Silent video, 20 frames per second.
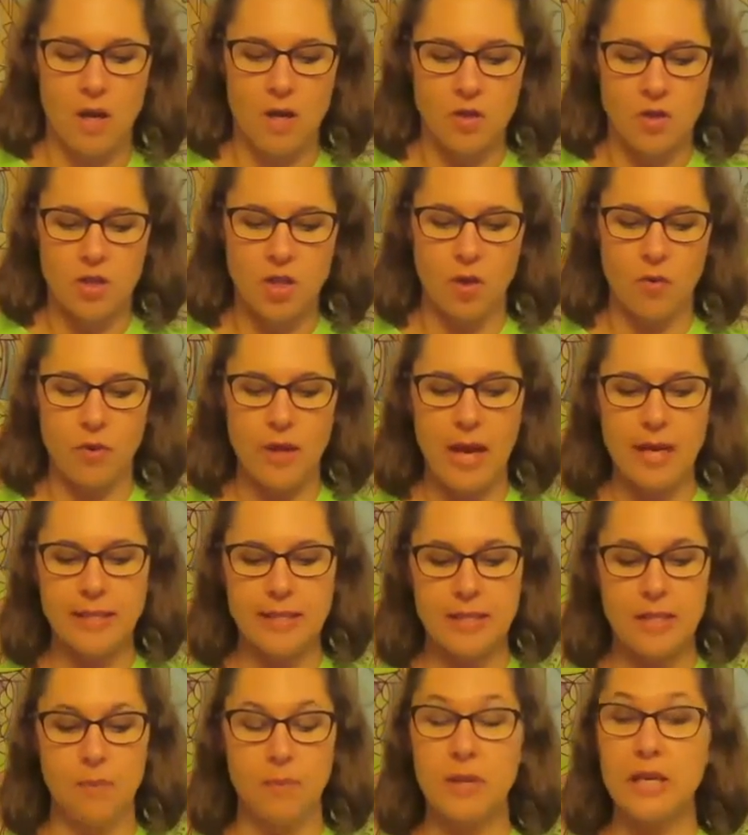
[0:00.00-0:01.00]
So
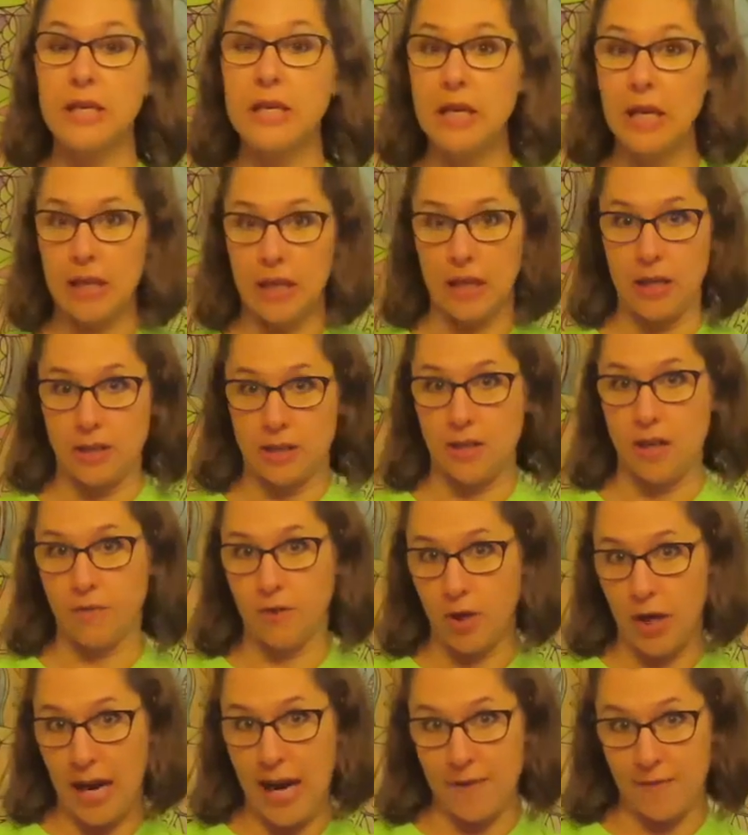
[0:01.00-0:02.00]
that's the beginnings of
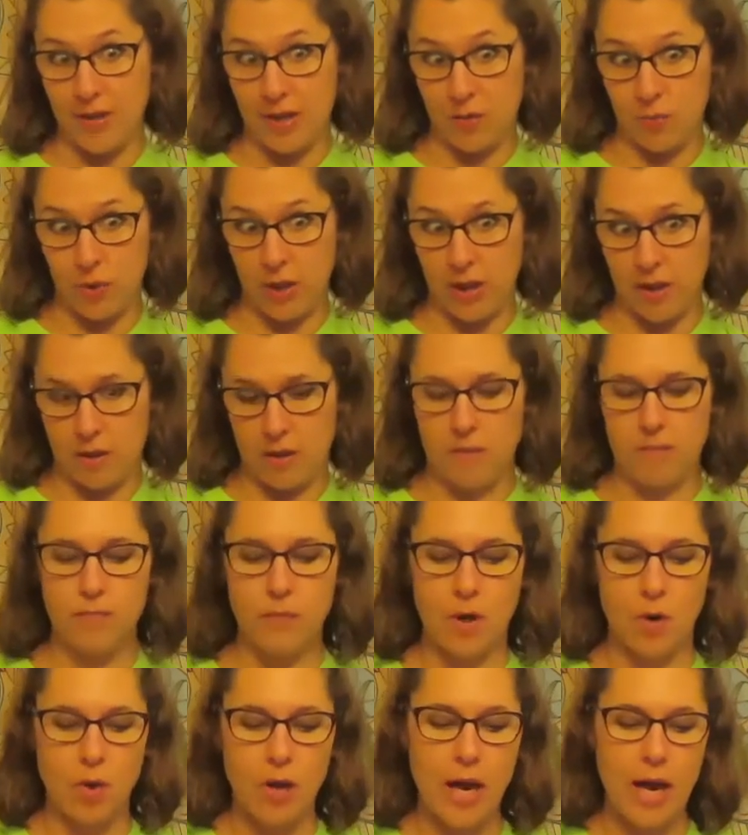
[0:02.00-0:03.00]
your Advent wreath
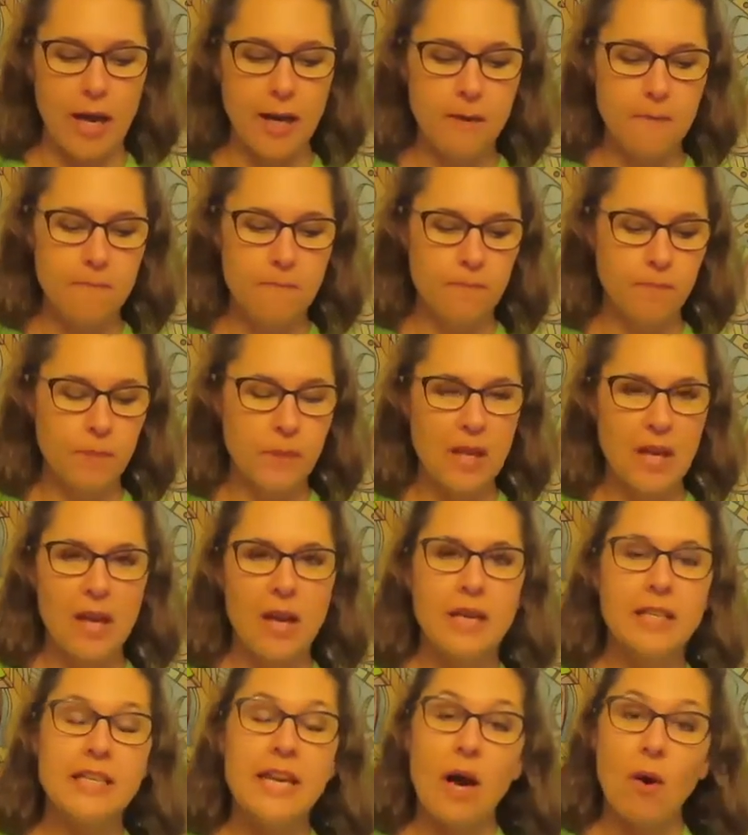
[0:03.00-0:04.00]
okay?
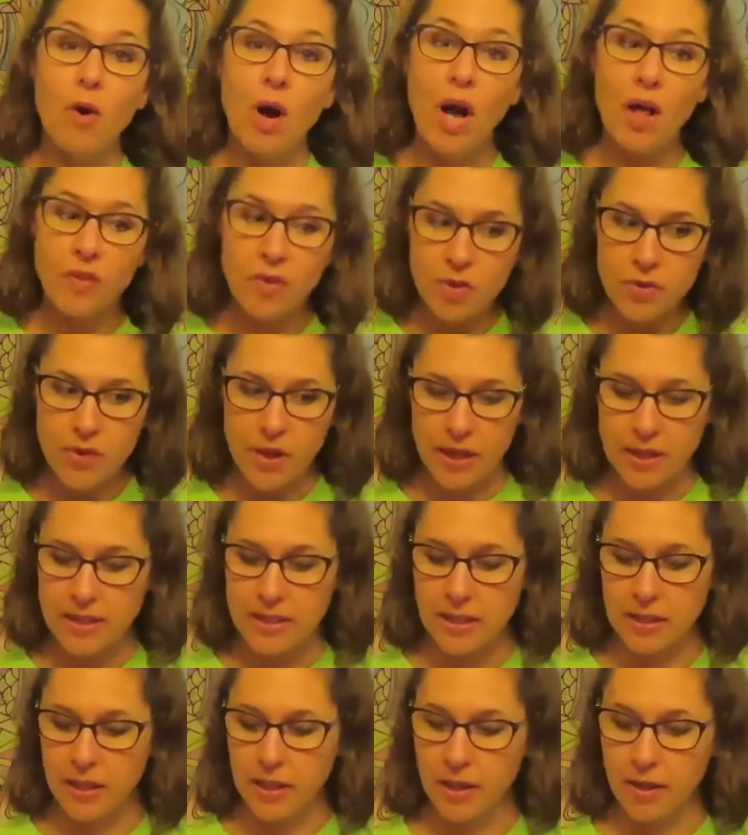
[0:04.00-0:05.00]
Now, other things
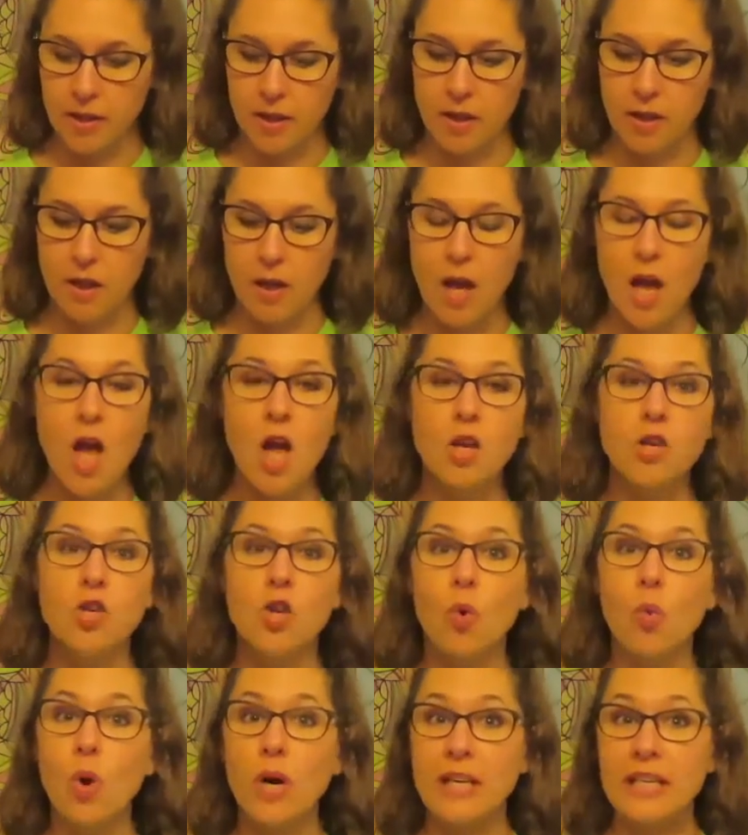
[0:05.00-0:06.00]
in here
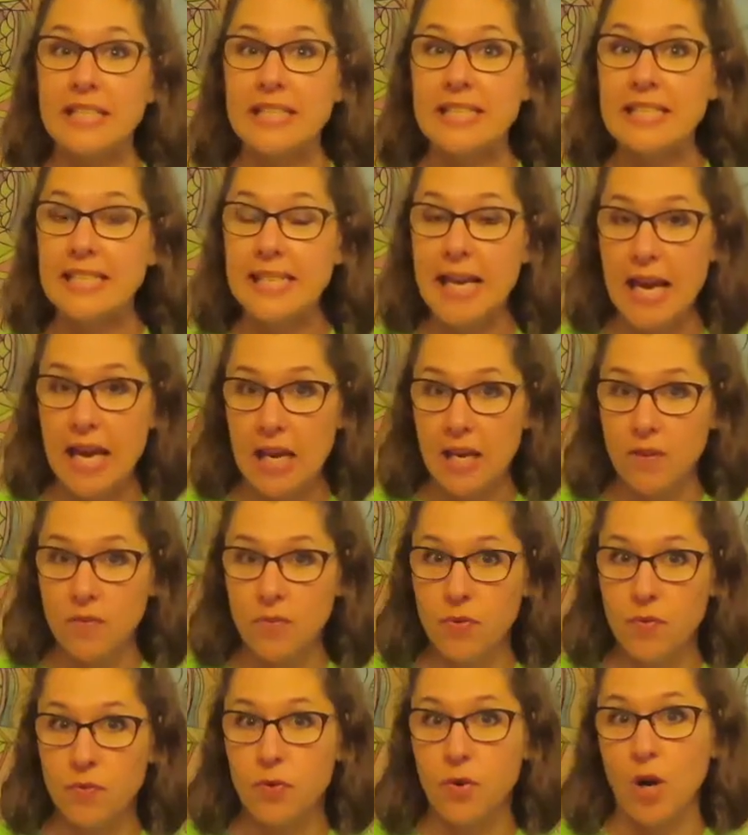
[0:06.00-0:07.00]
you'll wanna
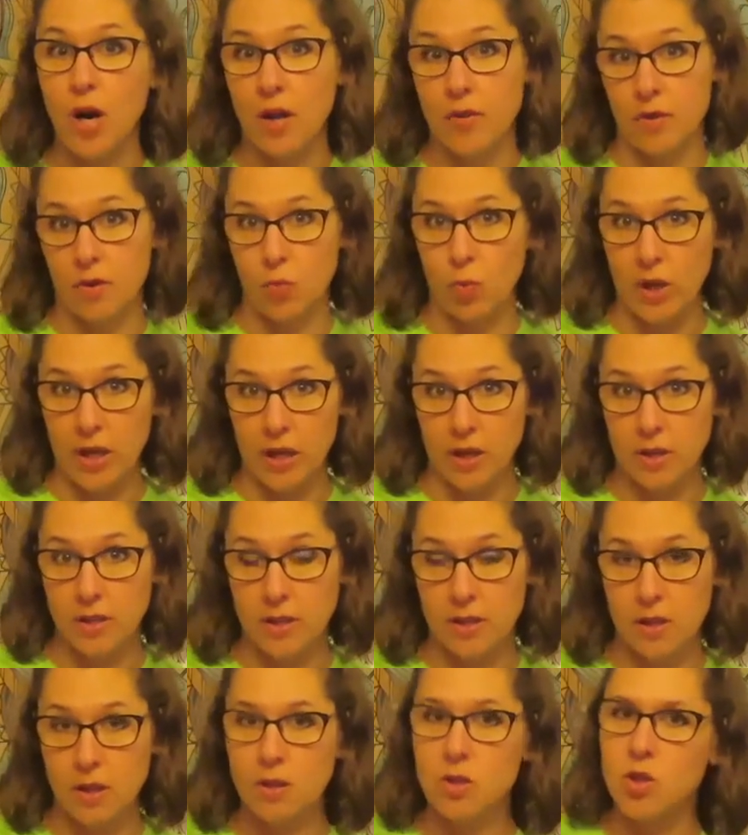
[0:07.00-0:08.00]
save for other
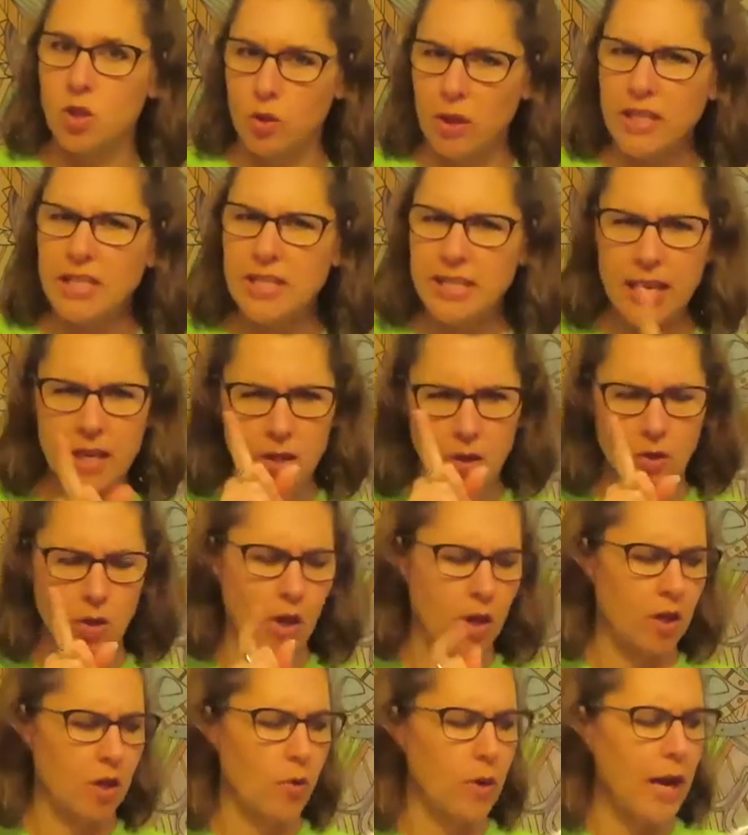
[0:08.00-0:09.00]
weeks. So let's take a
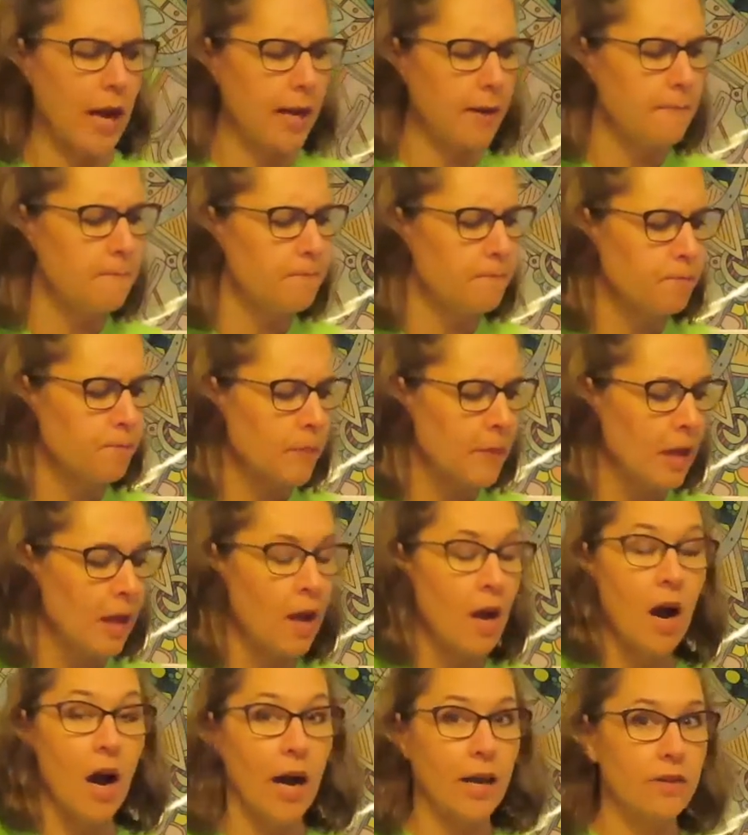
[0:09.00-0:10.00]
look, okay?
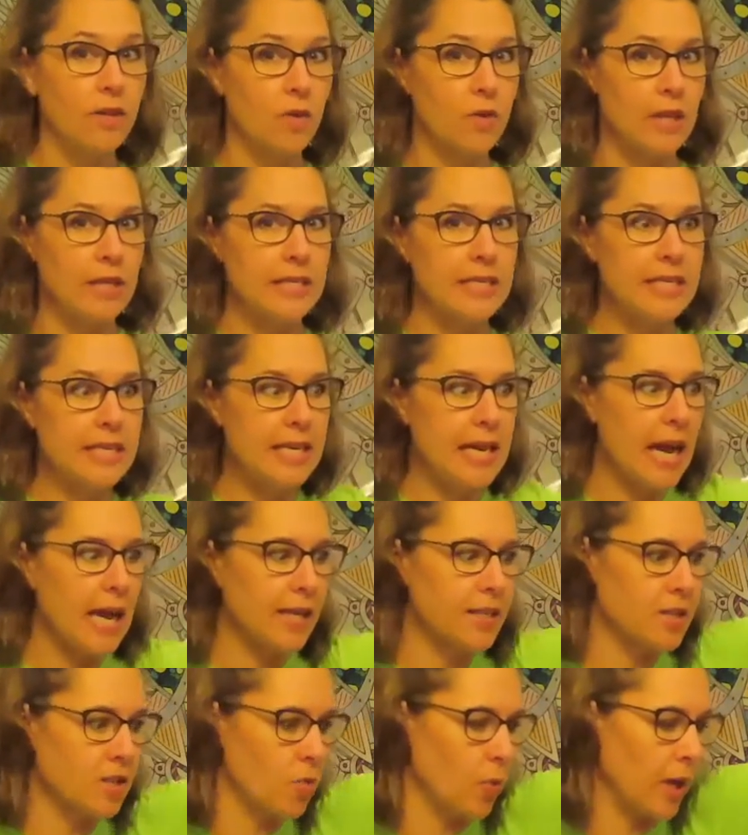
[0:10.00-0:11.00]
I know that
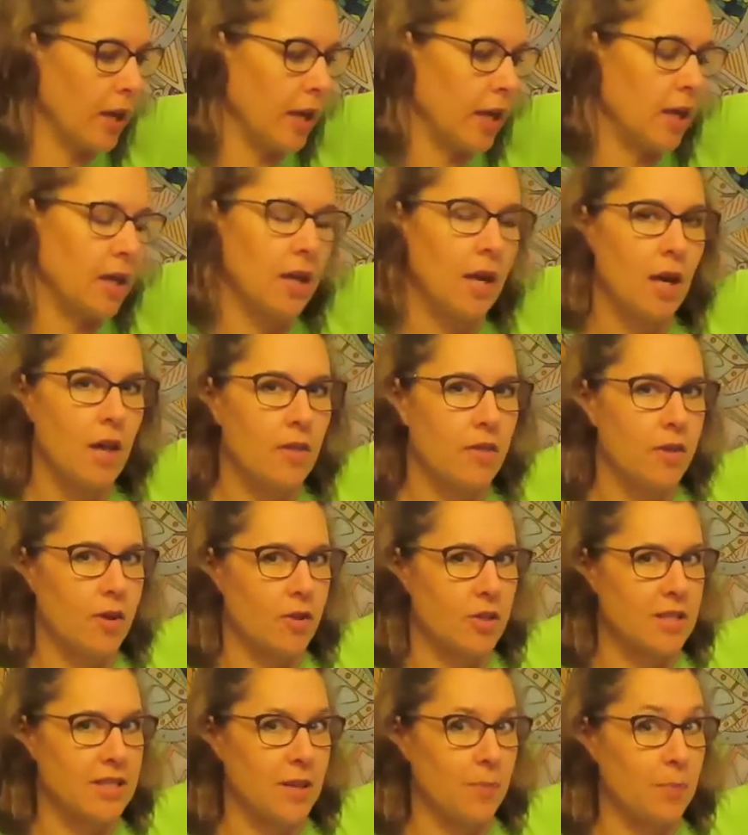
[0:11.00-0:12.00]
next week
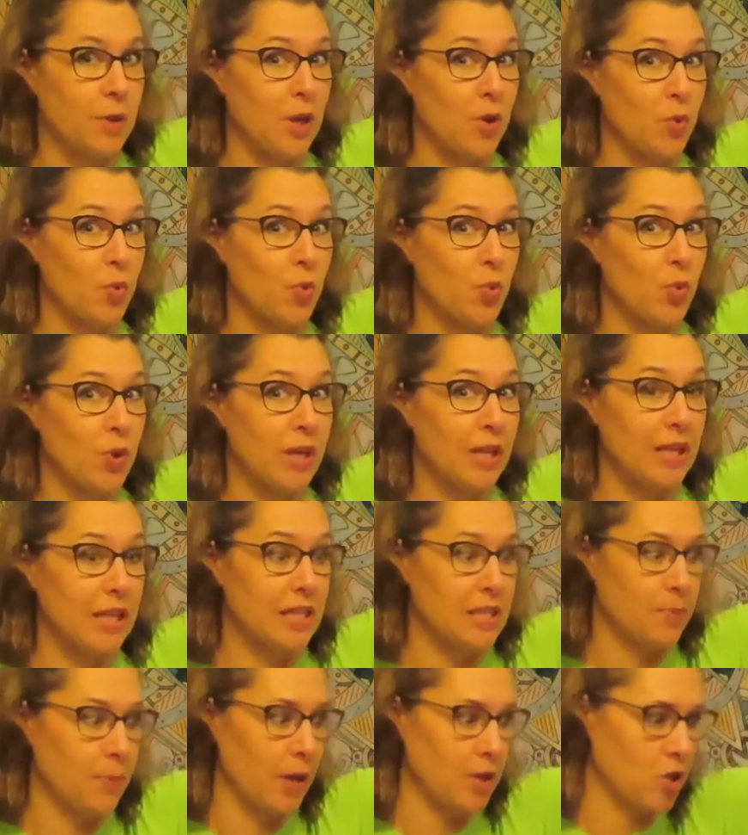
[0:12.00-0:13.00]
there's something really
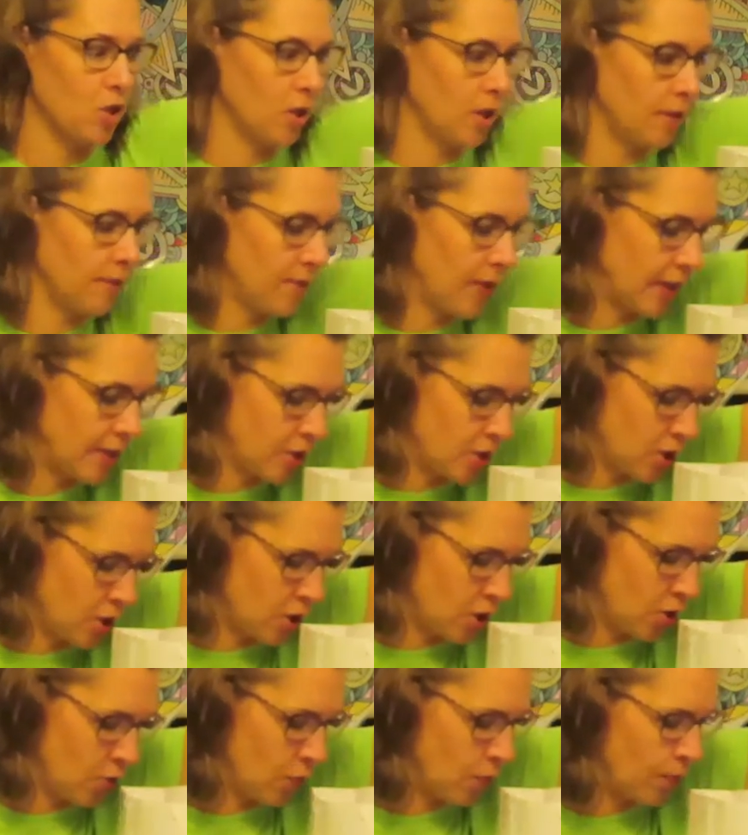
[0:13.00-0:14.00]
special and fun to
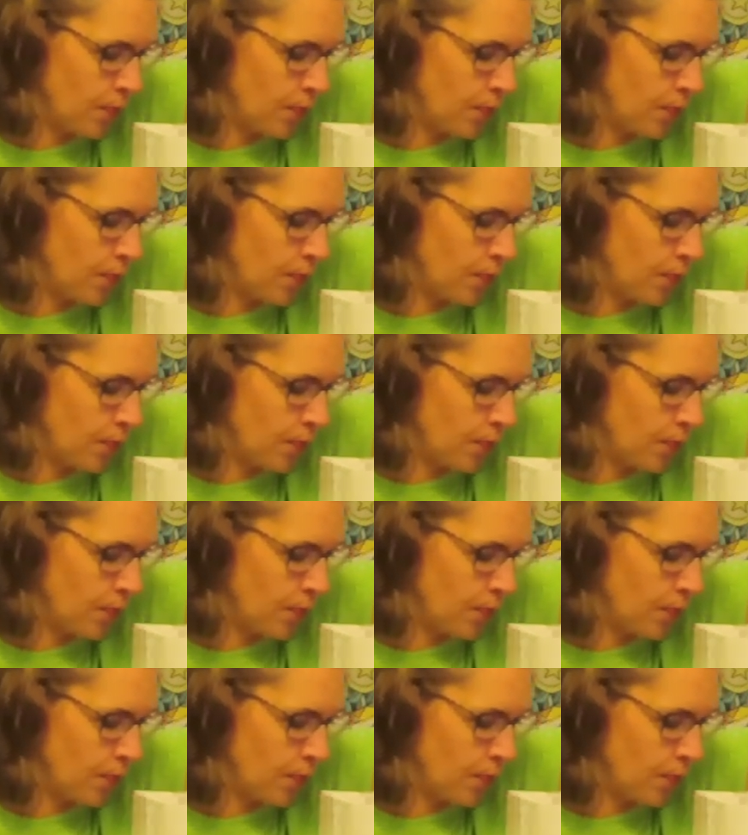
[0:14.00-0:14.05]
do.